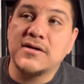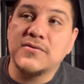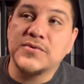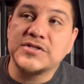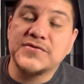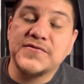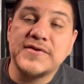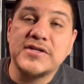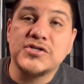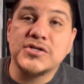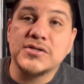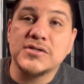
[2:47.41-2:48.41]
which
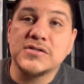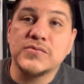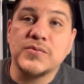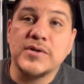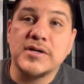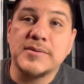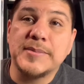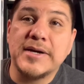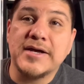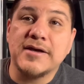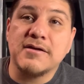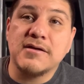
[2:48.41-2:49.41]
features one of
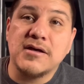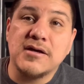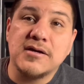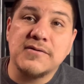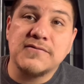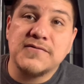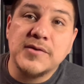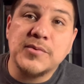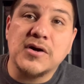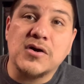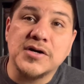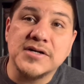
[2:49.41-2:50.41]
my
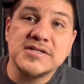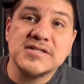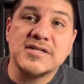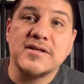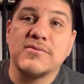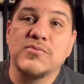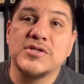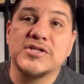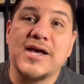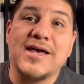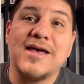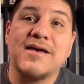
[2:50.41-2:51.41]
favorite artists, which
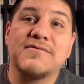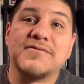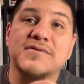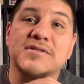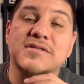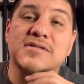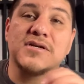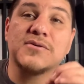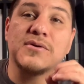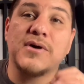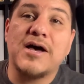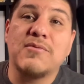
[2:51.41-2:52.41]
I have
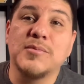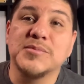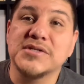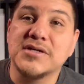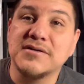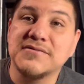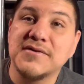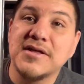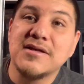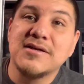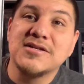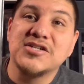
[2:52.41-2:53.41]
0 albums of,
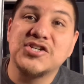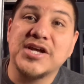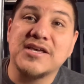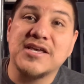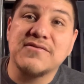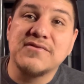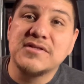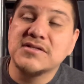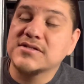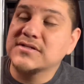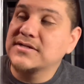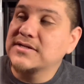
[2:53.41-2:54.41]
Jay Gibbons.